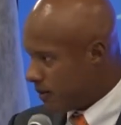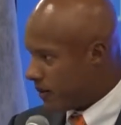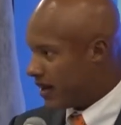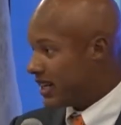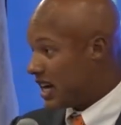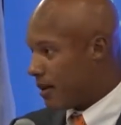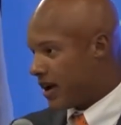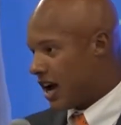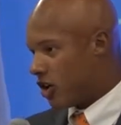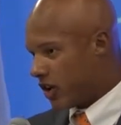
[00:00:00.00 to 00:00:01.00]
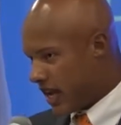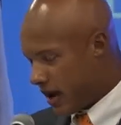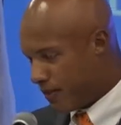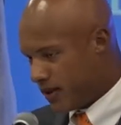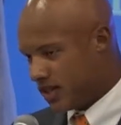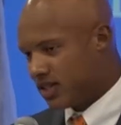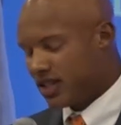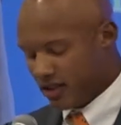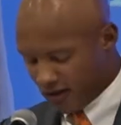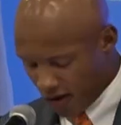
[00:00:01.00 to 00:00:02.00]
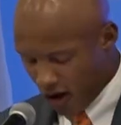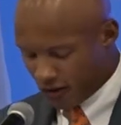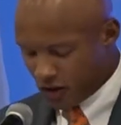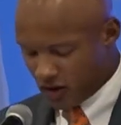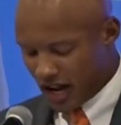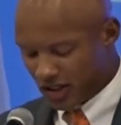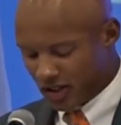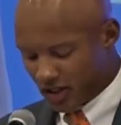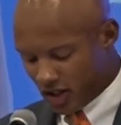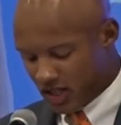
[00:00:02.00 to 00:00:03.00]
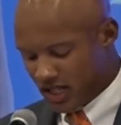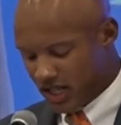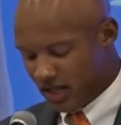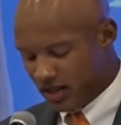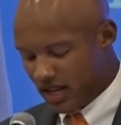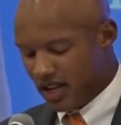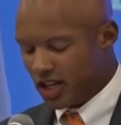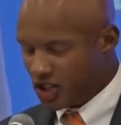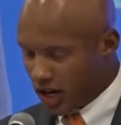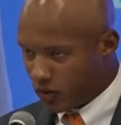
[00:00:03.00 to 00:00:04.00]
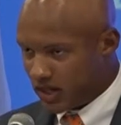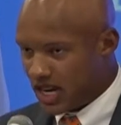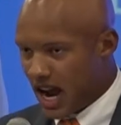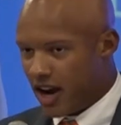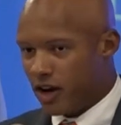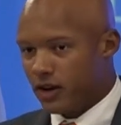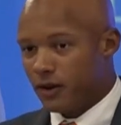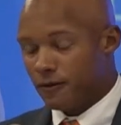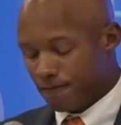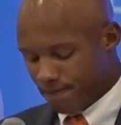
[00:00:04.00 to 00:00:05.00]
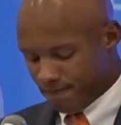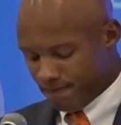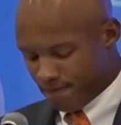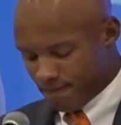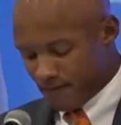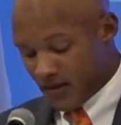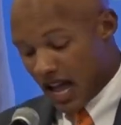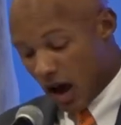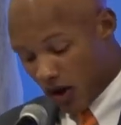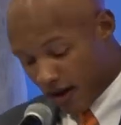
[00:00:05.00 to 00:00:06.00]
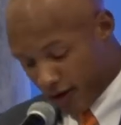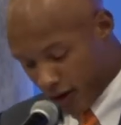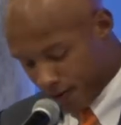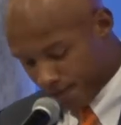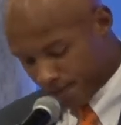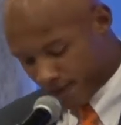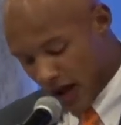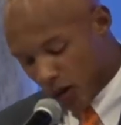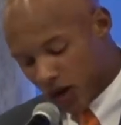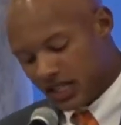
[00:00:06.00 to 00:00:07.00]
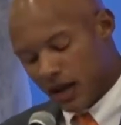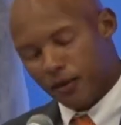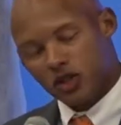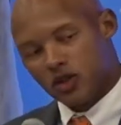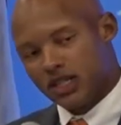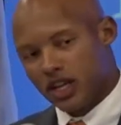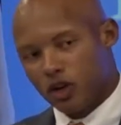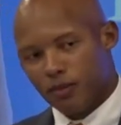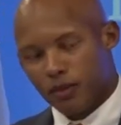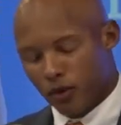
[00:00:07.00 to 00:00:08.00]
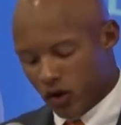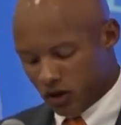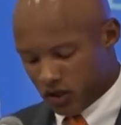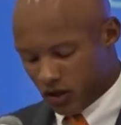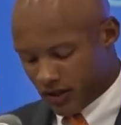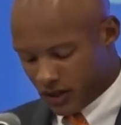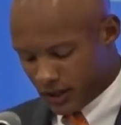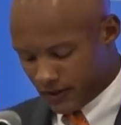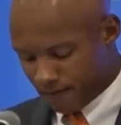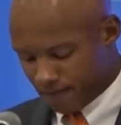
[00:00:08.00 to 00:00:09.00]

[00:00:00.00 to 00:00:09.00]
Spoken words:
By the time I got on campus in the fall of 2013, she had retired. However, I was able to attend her memorial service,